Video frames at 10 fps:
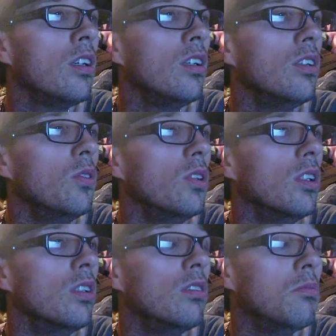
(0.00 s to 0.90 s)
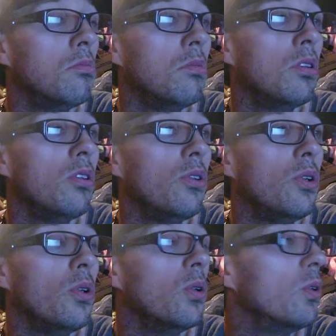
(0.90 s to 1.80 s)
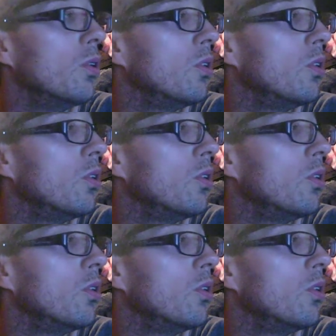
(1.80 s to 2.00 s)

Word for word: Oh. uh, do.